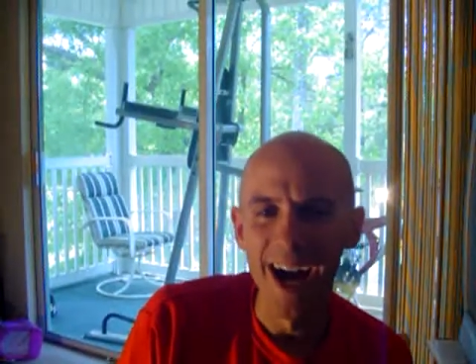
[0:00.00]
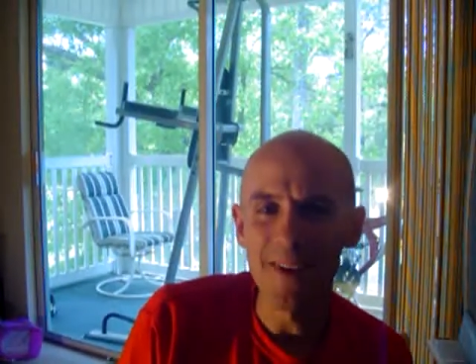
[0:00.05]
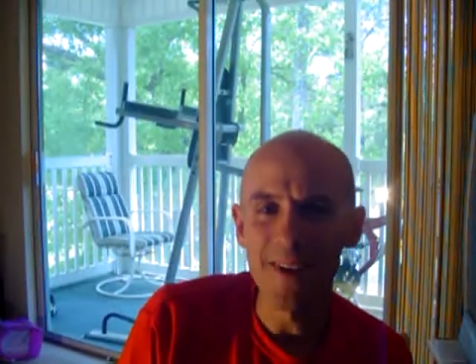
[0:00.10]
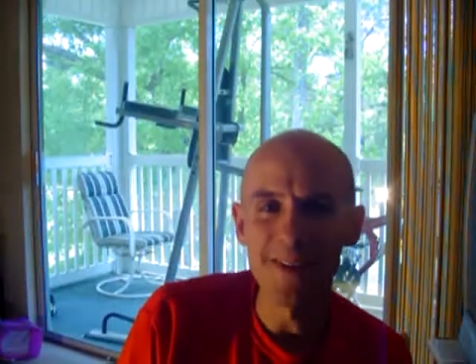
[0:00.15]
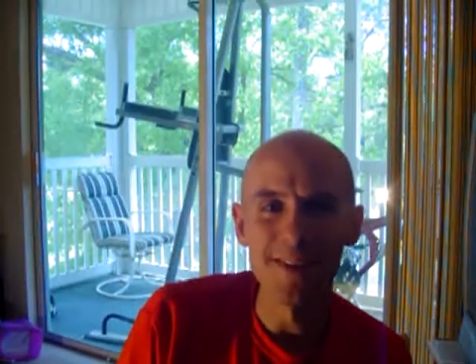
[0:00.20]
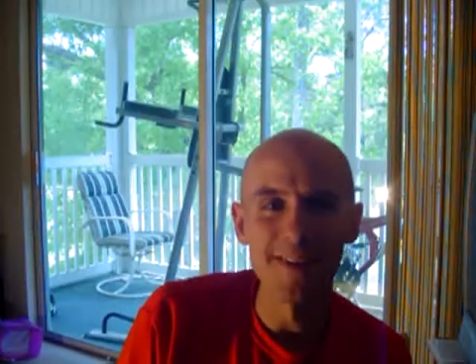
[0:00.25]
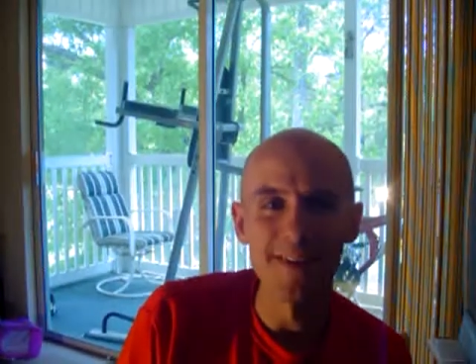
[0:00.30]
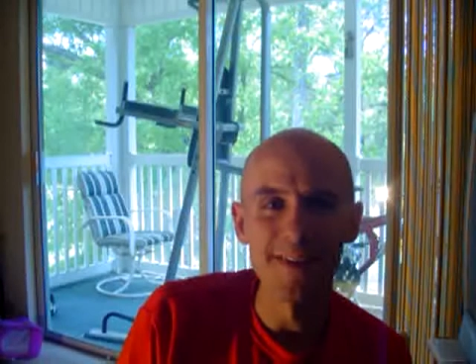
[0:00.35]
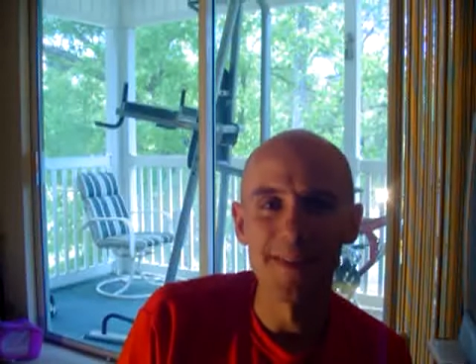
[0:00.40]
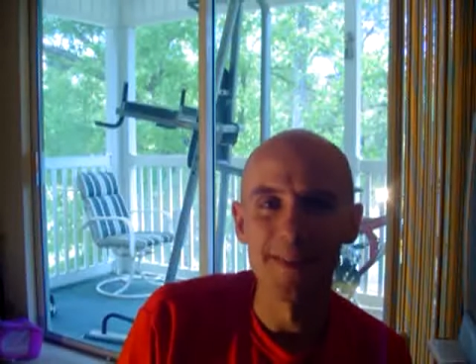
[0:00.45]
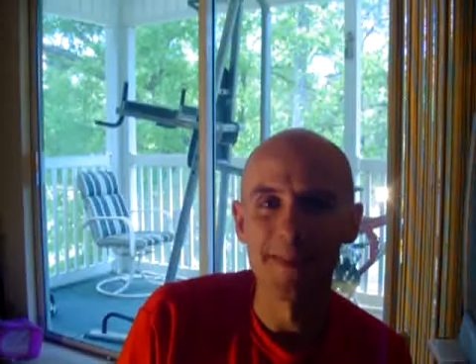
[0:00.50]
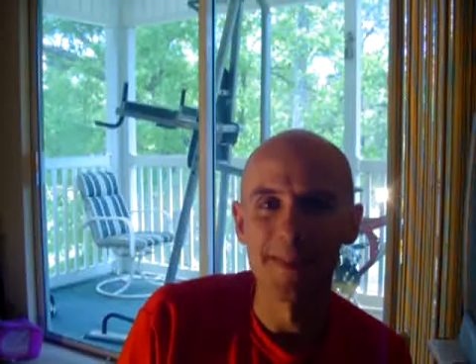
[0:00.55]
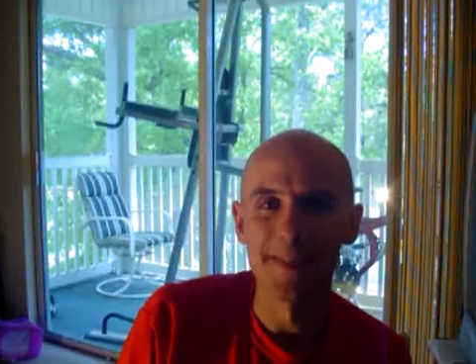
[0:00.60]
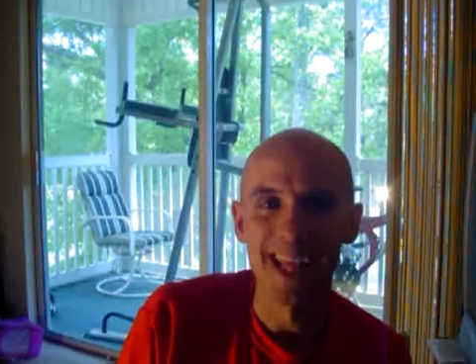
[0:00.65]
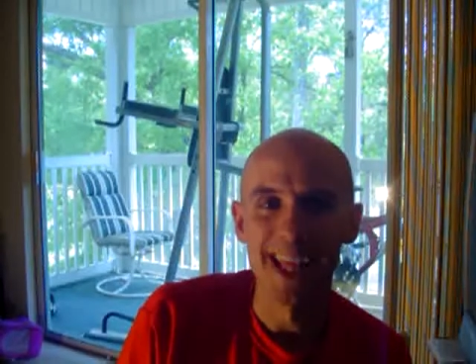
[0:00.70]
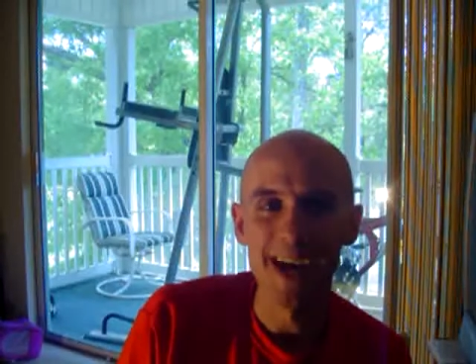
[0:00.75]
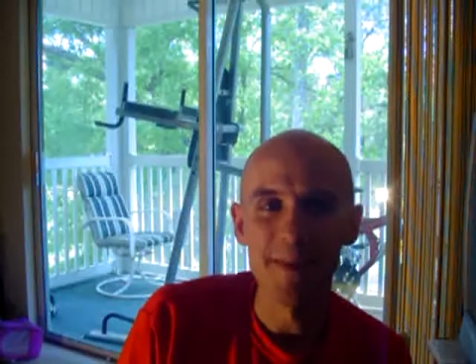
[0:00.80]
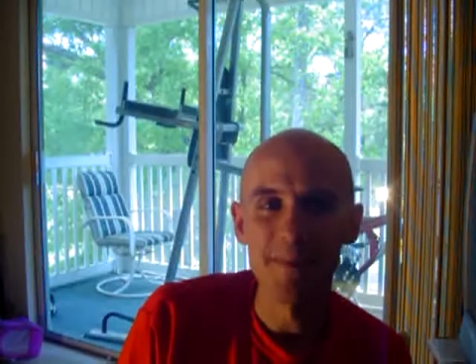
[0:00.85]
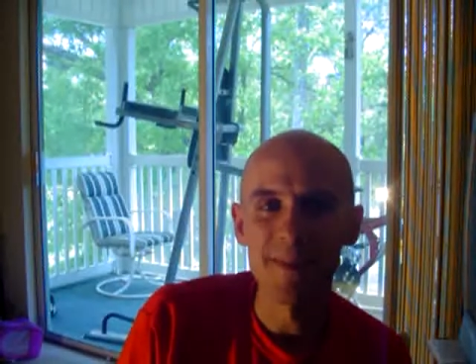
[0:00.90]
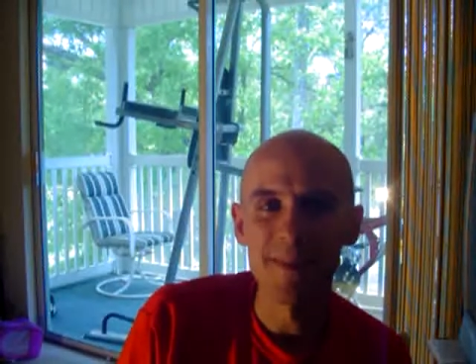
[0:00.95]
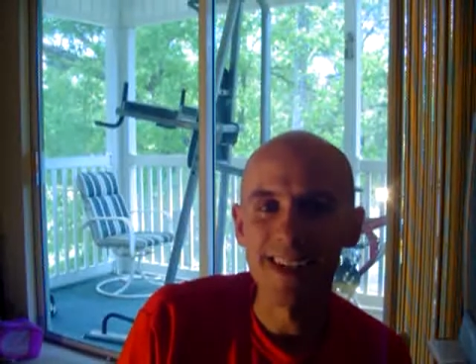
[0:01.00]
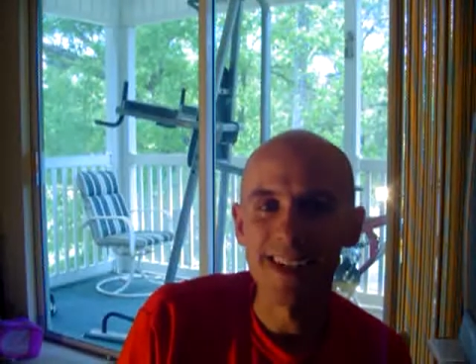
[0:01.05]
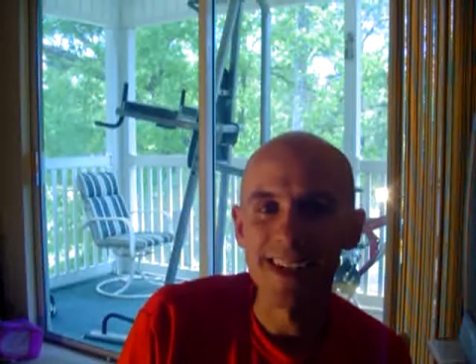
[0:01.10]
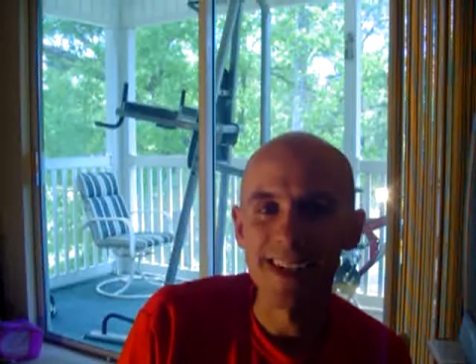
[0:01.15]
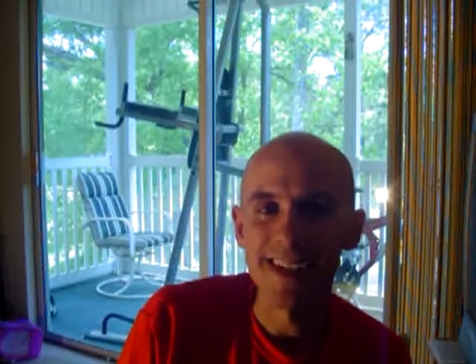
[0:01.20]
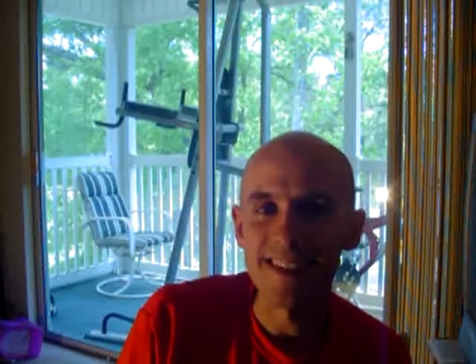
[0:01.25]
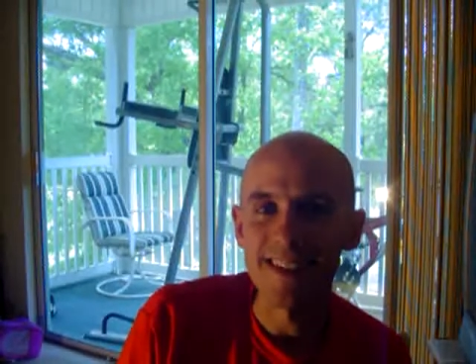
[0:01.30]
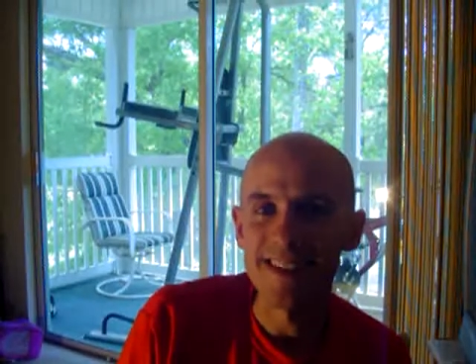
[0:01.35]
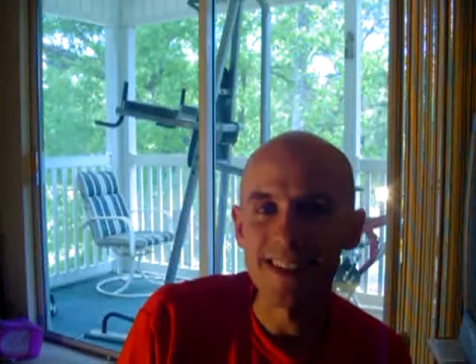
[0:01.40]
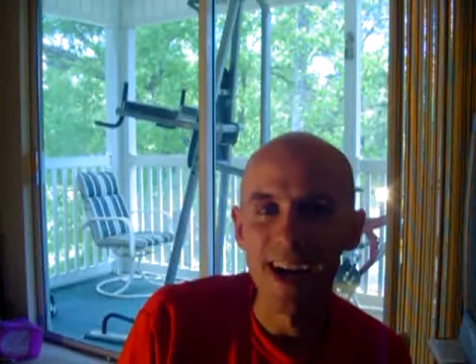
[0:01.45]
don't agree with that
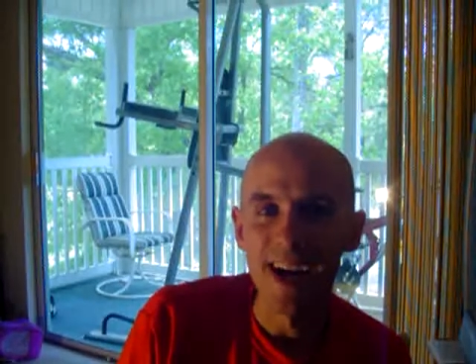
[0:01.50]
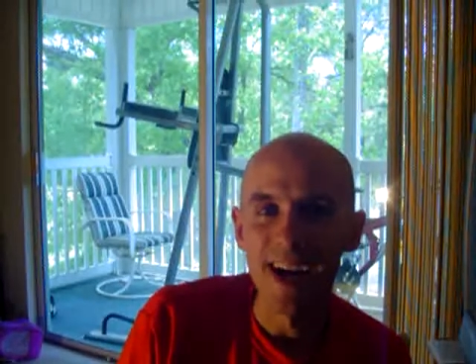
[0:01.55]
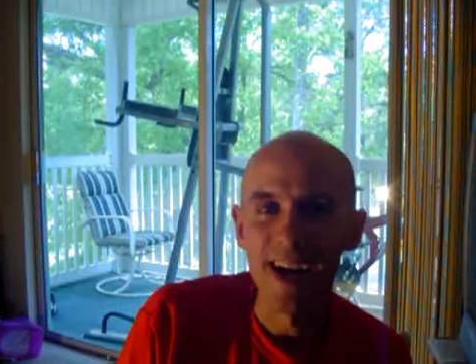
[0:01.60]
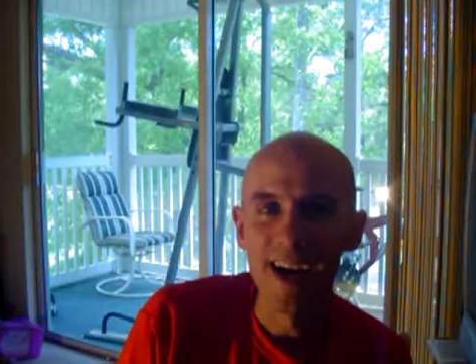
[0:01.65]
because